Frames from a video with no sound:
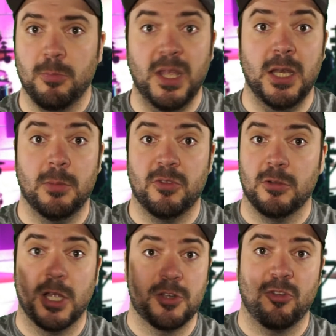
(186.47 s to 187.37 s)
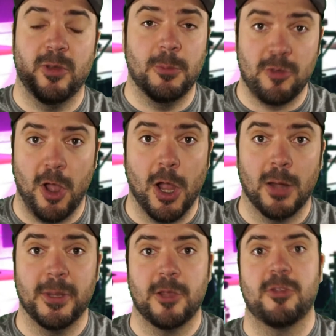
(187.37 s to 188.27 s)
medium to large streamers are
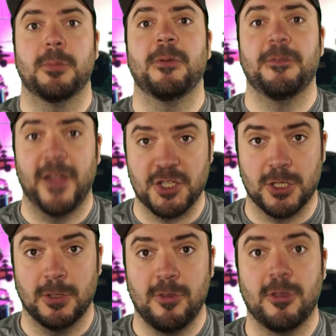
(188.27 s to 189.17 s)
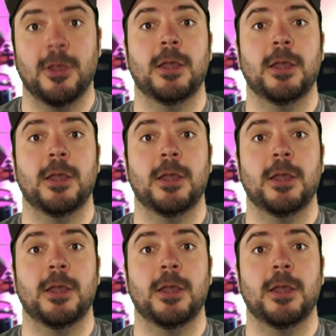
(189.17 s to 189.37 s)
because they're professionals,